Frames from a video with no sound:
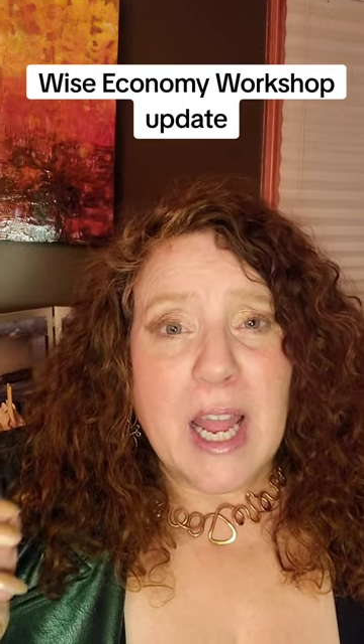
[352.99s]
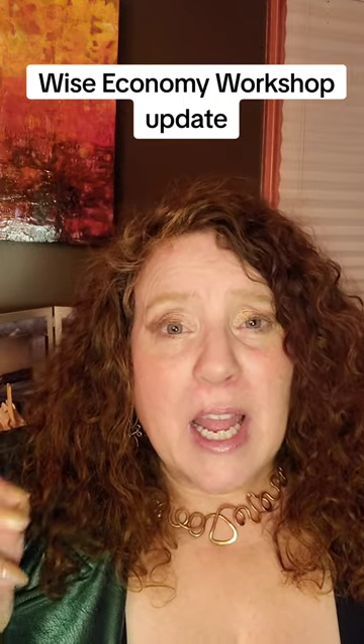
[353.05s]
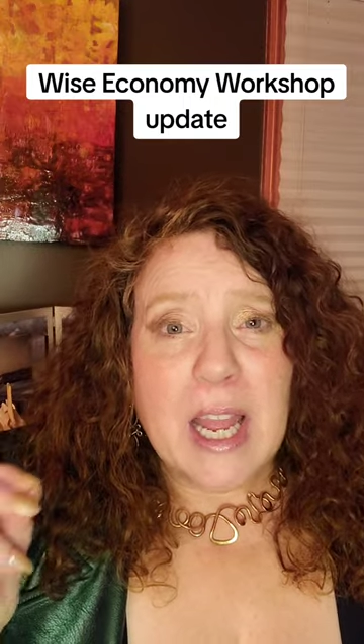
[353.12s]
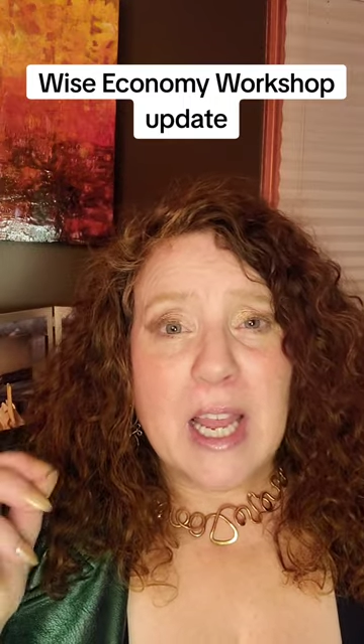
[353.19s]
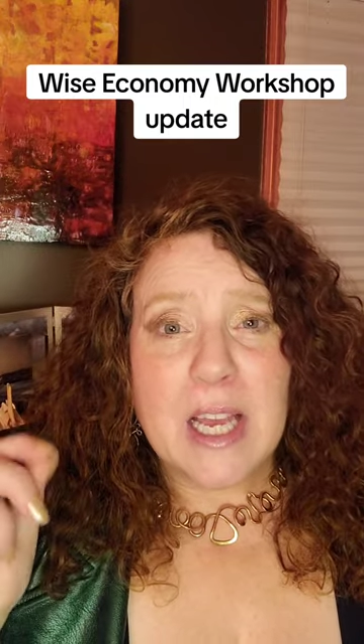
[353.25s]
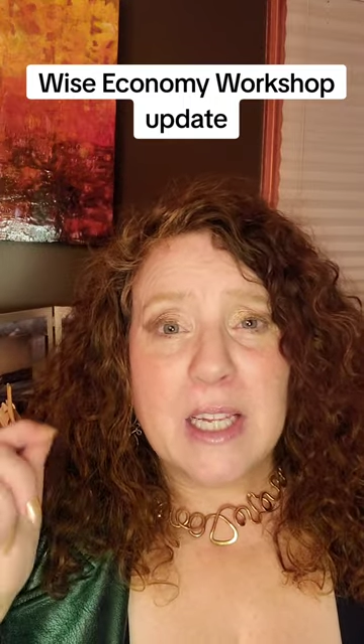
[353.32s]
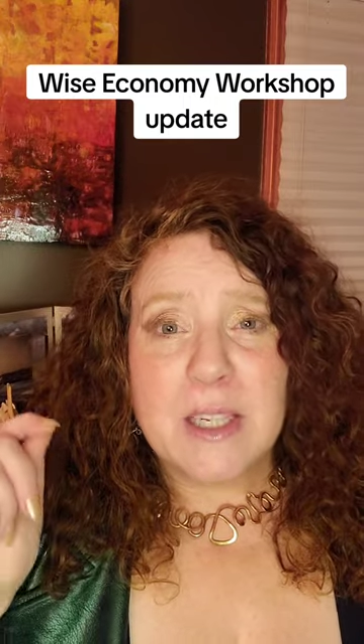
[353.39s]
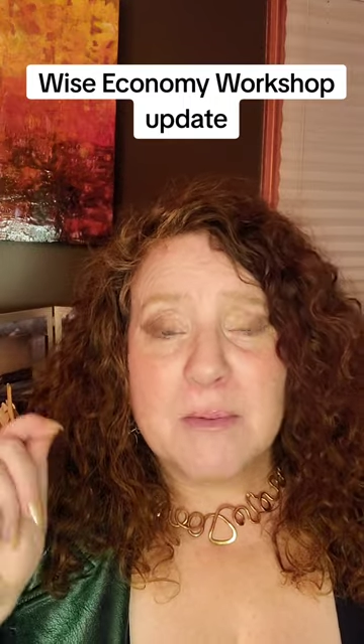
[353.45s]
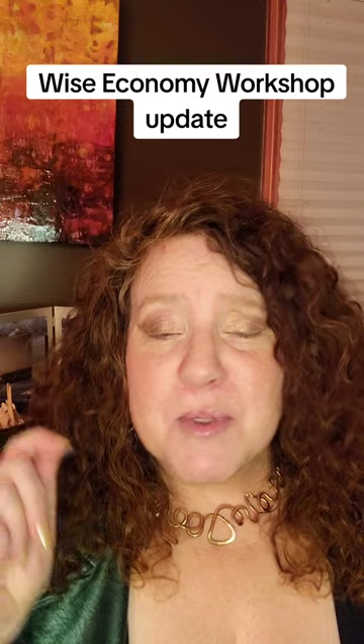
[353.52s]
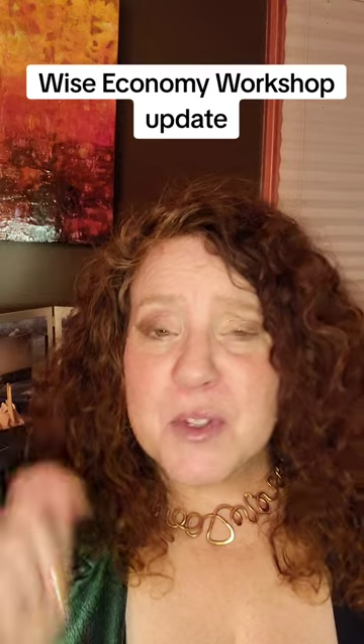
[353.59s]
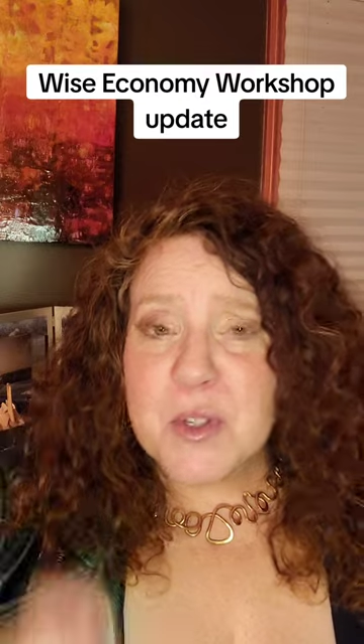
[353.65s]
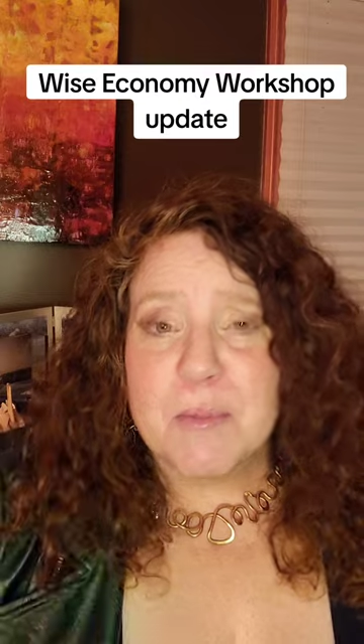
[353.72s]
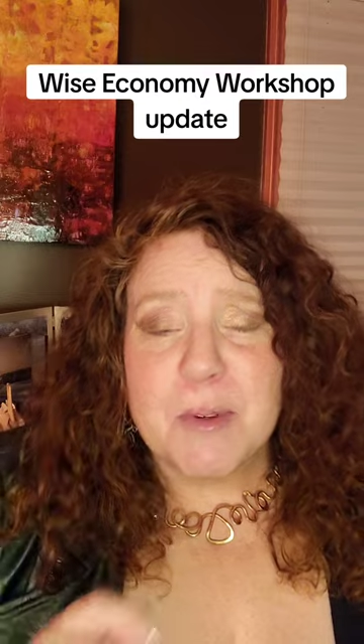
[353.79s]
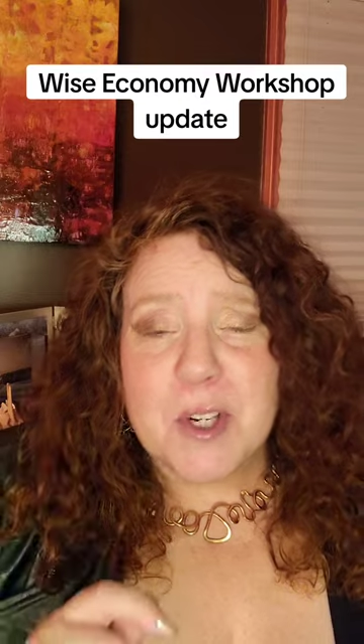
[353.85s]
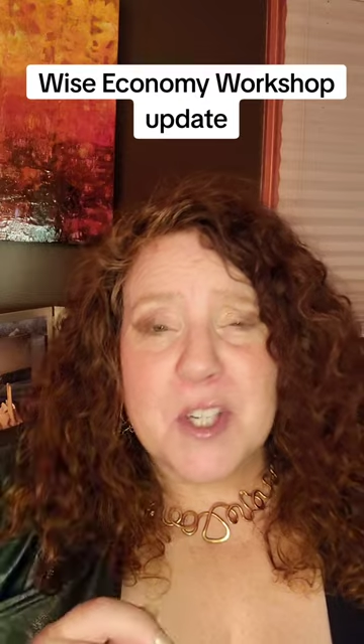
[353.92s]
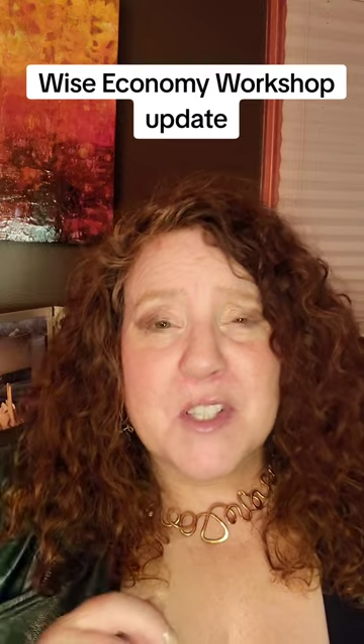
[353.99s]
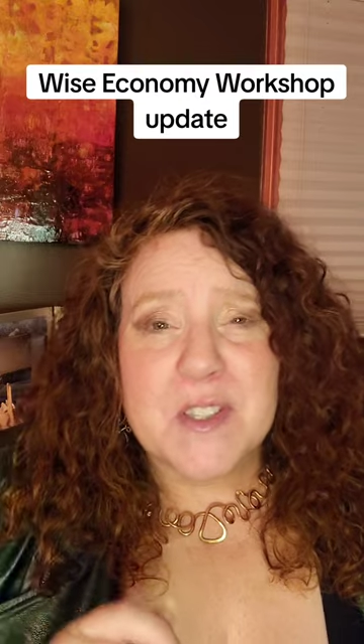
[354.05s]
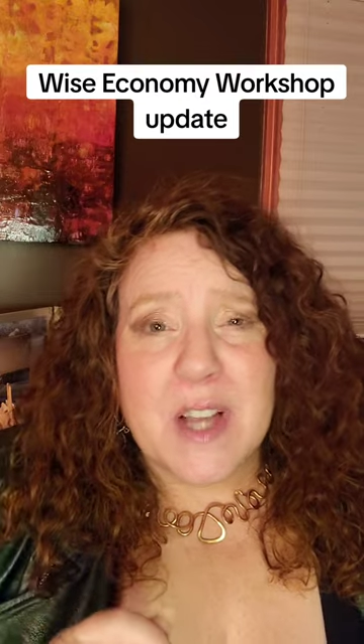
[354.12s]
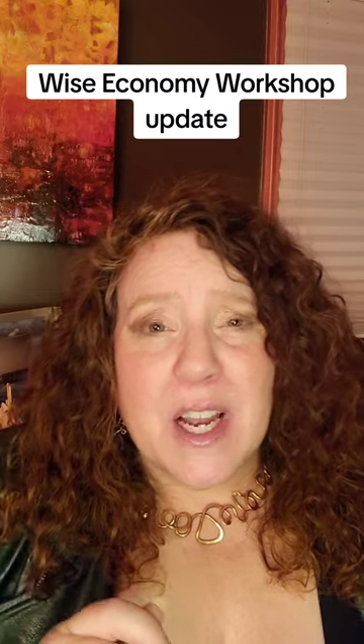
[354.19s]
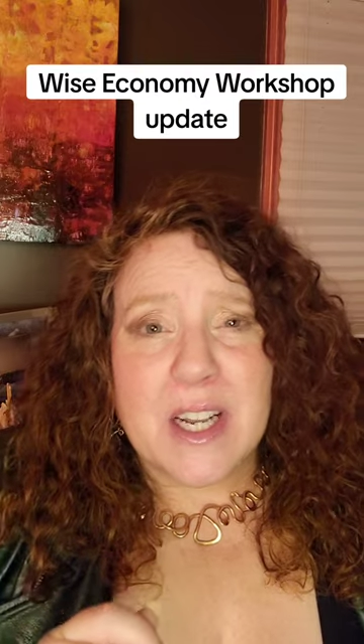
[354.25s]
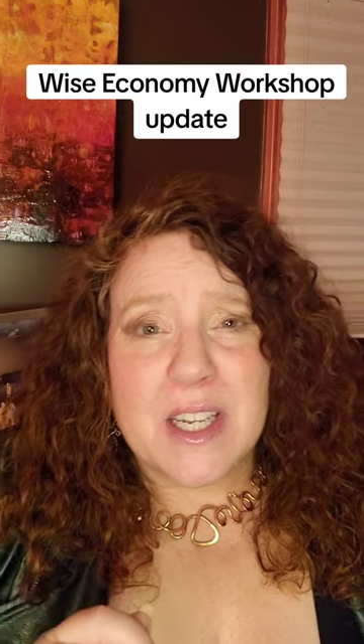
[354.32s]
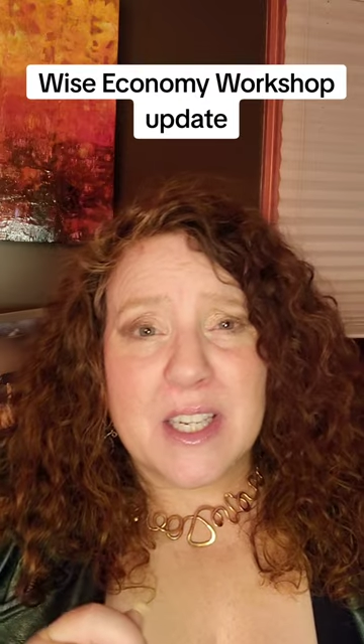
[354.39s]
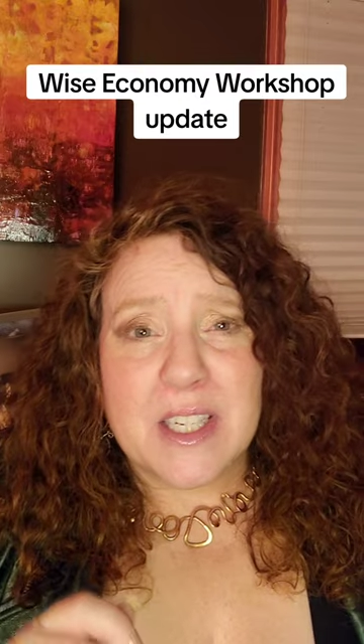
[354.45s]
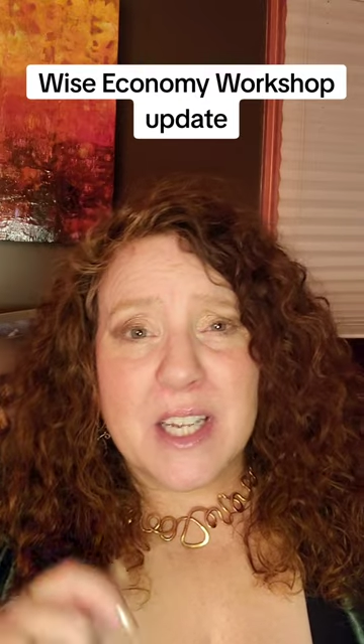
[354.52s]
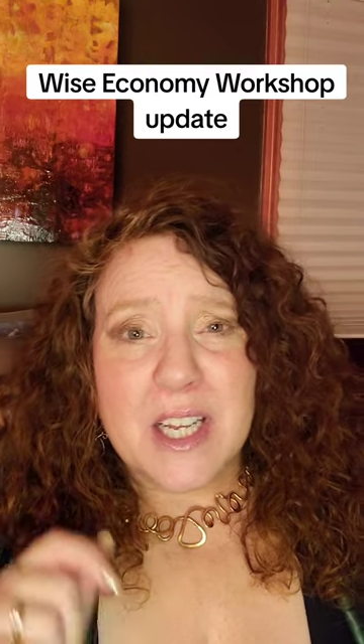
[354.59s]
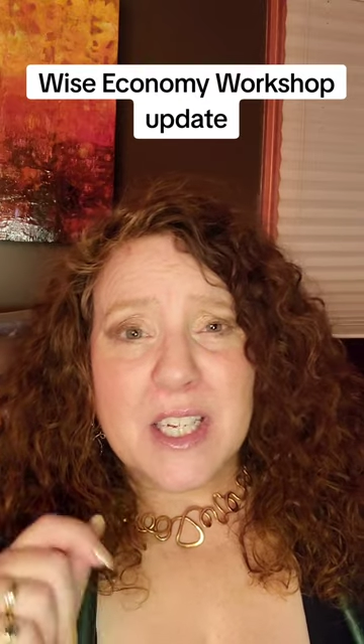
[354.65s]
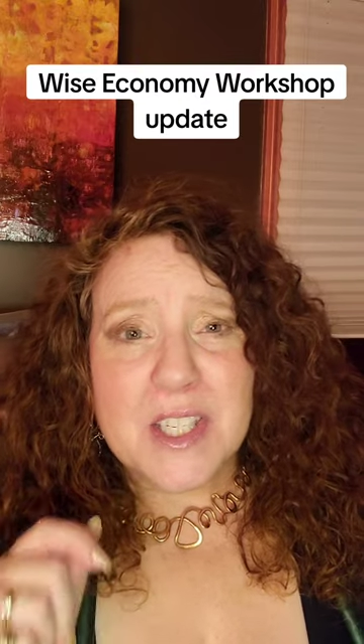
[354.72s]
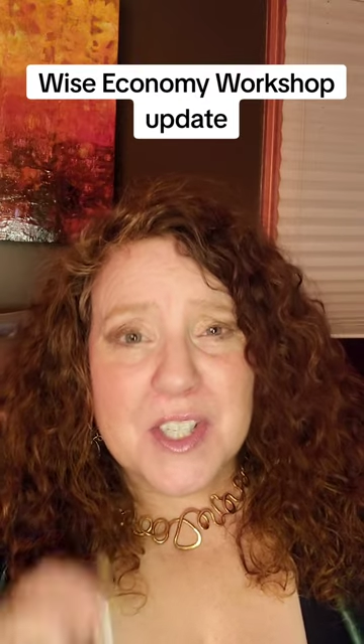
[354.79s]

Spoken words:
And I'm super excited